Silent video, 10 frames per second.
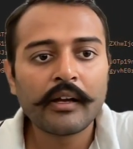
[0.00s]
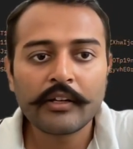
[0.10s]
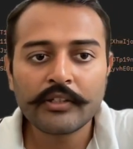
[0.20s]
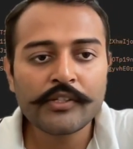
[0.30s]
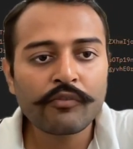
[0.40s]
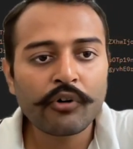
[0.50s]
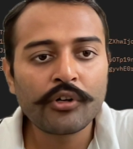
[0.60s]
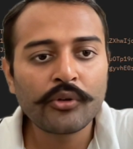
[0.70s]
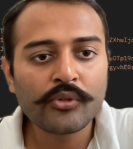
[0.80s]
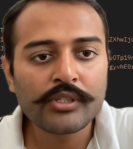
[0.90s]
I just
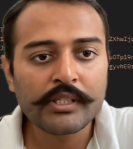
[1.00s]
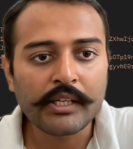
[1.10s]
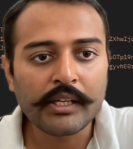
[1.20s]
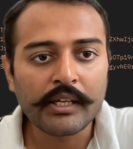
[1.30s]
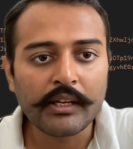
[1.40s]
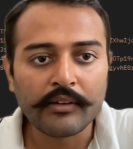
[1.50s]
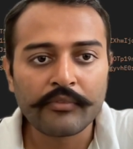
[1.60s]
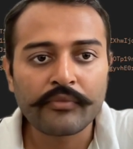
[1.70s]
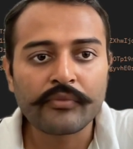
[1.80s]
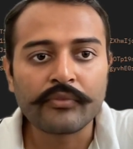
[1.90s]
want to see
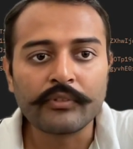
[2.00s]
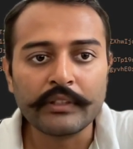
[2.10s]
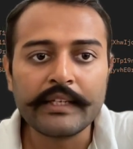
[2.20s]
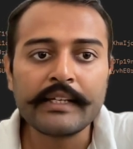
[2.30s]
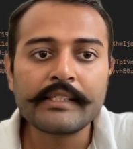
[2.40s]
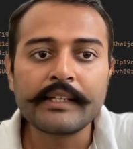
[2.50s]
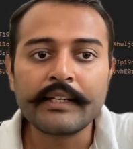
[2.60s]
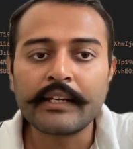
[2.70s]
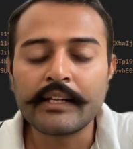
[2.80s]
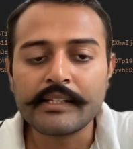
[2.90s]
if these
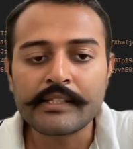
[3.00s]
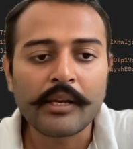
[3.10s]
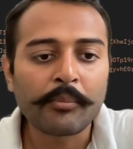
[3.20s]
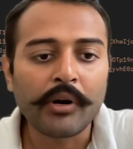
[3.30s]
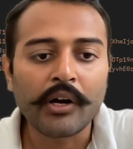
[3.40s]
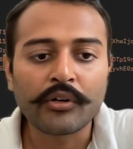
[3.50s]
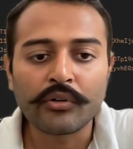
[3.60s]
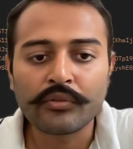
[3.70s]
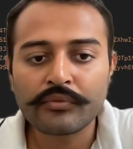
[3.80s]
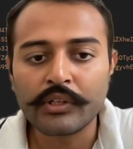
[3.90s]
details are part
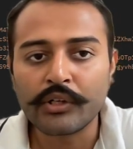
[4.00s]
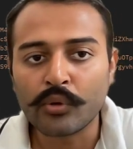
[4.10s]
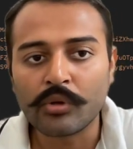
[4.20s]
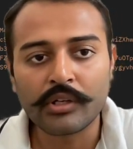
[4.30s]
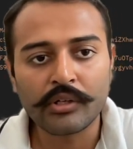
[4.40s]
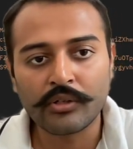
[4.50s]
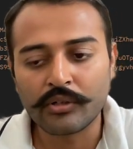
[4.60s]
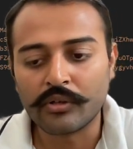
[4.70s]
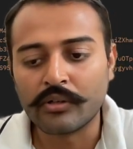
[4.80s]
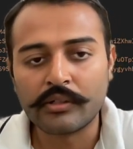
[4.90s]
of the token or
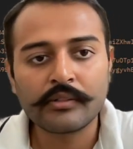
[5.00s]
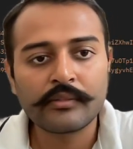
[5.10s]
not.